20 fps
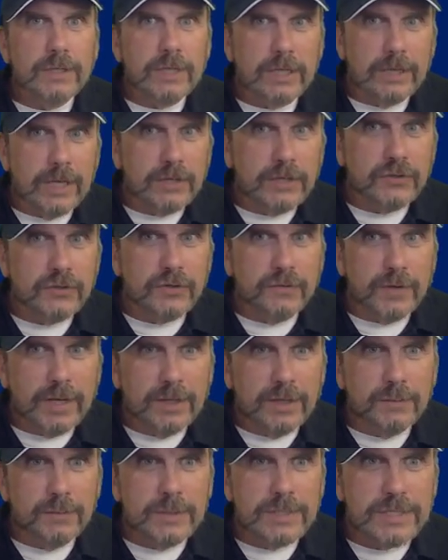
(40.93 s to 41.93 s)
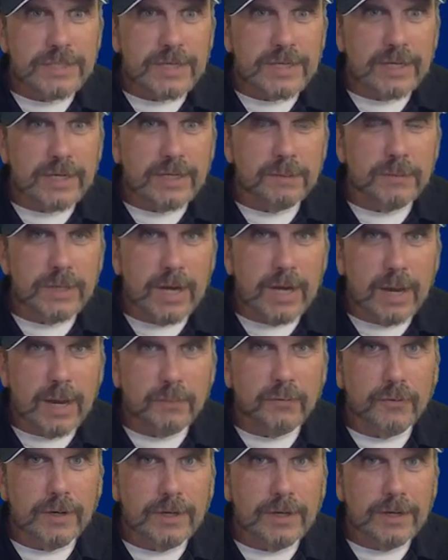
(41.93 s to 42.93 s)
collection of elements that can be
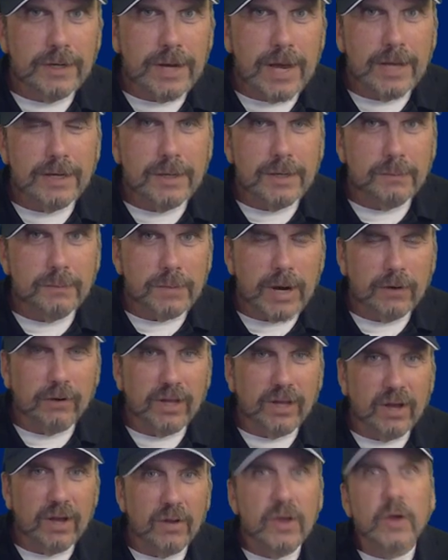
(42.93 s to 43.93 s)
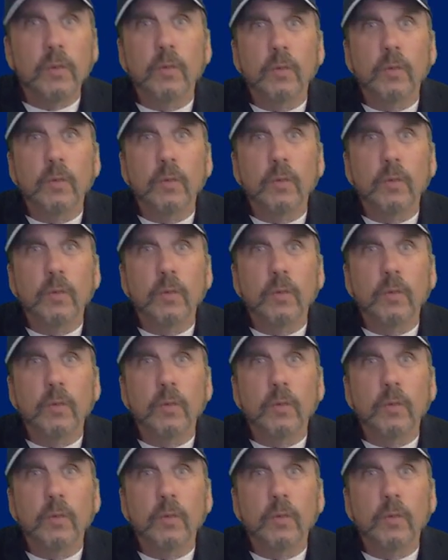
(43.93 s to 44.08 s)
operated on in parallel,